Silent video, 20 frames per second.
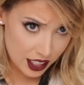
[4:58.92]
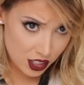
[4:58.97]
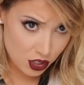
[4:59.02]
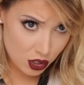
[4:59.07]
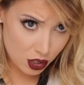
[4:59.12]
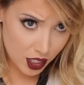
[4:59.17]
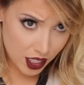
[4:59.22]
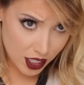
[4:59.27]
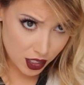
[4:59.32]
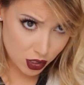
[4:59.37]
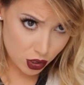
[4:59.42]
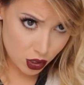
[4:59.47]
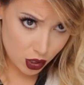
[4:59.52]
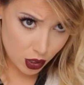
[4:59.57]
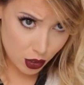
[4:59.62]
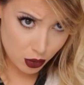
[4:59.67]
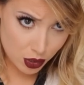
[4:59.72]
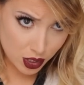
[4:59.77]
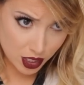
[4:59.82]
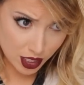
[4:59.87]
These are like
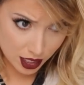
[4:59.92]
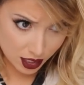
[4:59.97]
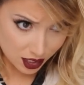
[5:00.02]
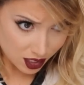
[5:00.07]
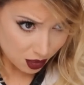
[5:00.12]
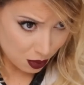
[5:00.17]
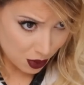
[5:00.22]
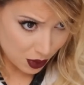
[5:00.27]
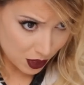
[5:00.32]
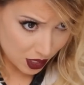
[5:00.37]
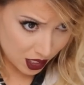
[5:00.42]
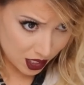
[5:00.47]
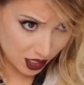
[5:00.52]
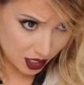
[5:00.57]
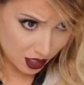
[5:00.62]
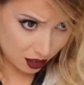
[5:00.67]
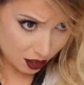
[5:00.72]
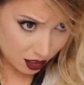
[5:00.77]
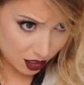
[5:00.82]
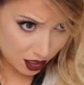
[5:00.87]
Zoe-sized
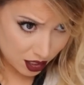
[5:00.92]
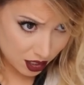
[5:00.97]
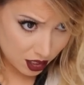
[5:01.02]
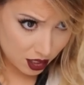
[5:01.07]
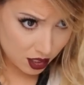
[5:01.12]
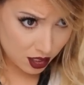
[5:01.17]
ponytails.